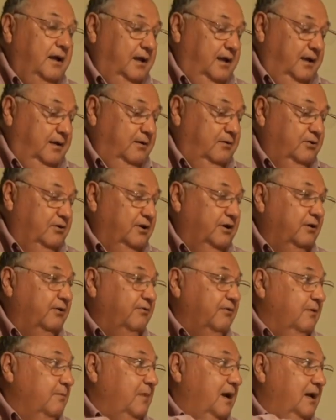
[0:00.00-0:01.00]
and turn it
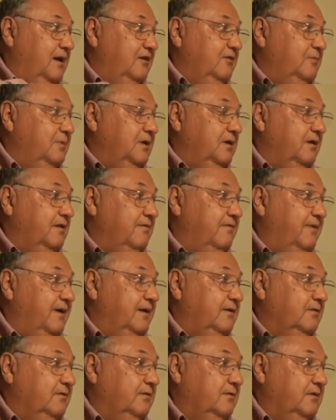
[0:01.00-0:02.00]
over the management to the
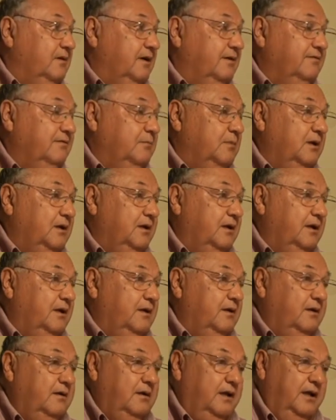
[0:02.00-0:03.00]
federal government in,
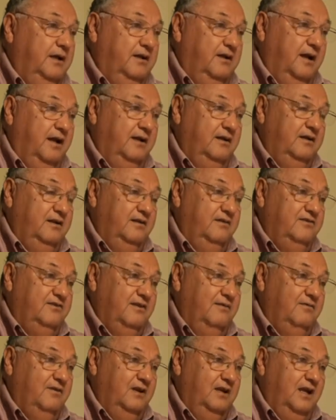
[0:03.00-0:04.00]
in
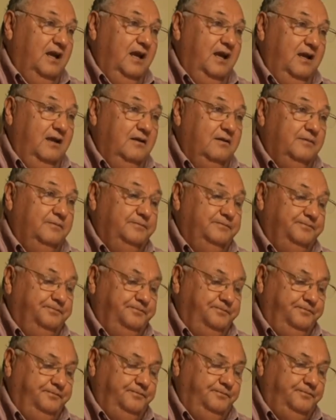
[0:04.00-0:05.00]
1978.
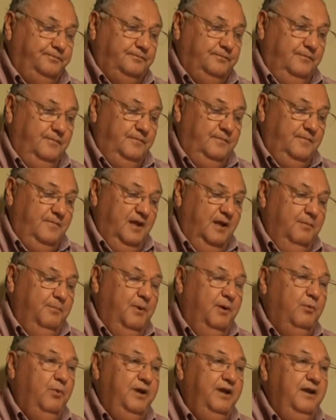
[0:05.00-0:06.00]

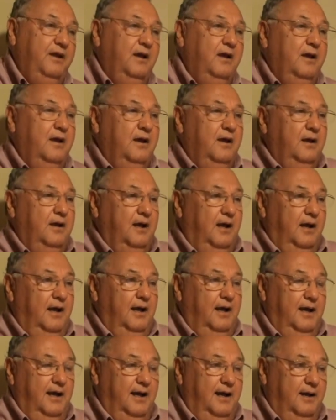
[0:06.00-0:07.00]
But we,
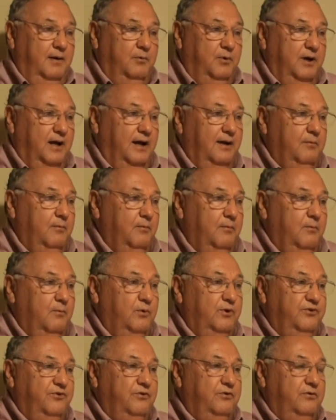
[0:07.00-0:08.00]
uh, when I
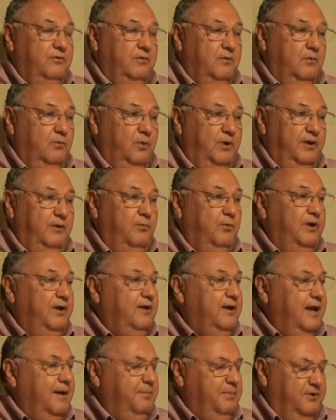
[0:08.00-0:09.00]
was, we, we
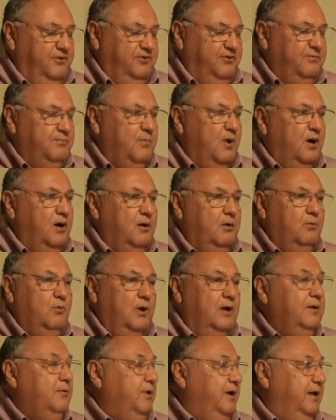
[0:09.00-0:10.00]
kept a small
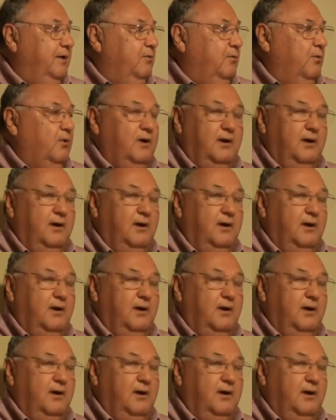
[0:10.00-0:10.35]
one, we had